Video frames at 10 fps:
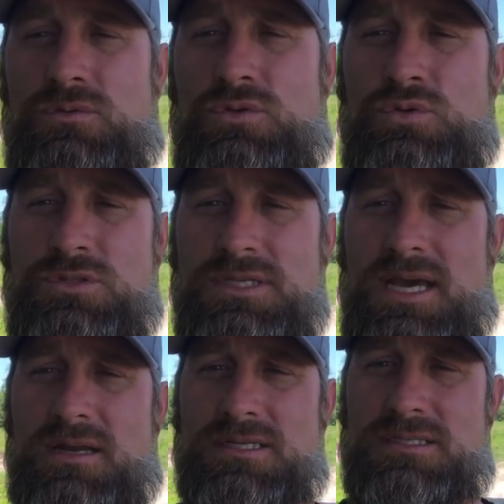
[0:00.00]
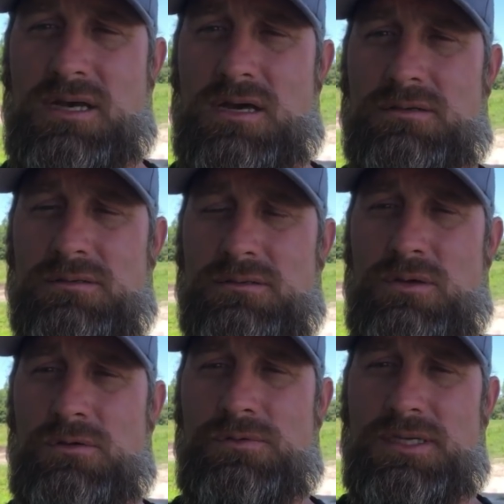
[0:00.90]
use the out of stock
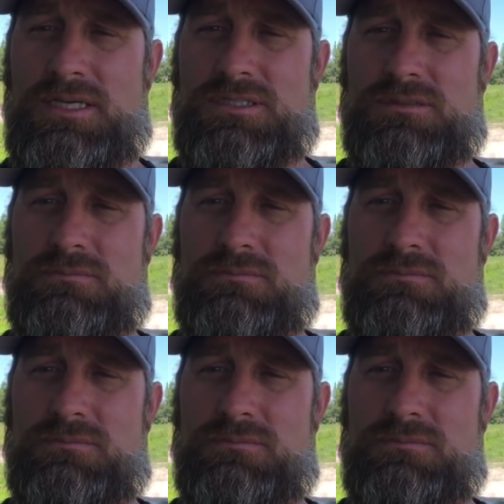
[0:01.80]
notification,